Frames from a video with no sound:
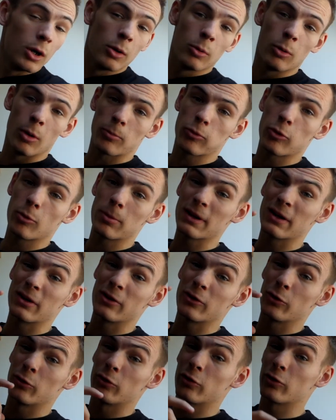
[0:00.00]
What I'm probably going
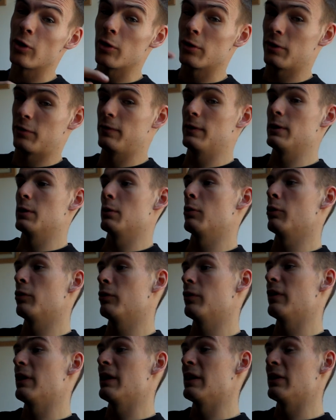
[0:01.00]
to do to start this video
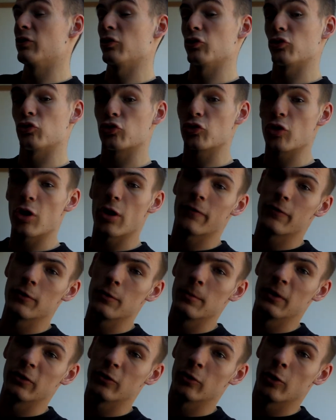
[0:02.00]
off is try a few
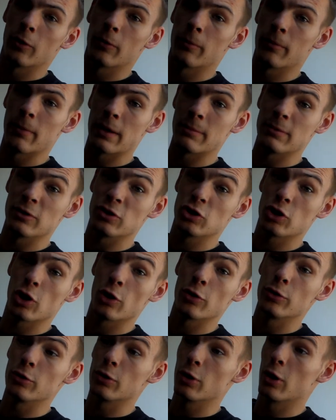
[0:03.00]
bits on, maybe show
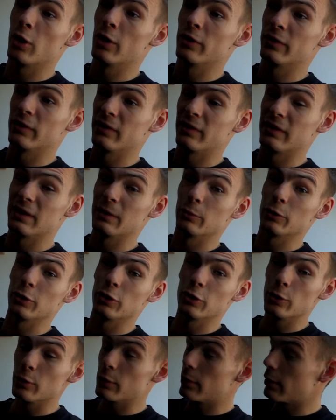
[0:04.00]
you guys and see what
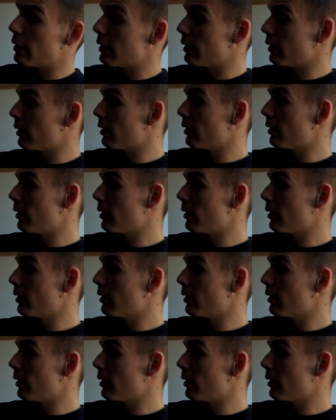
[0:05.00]
you think,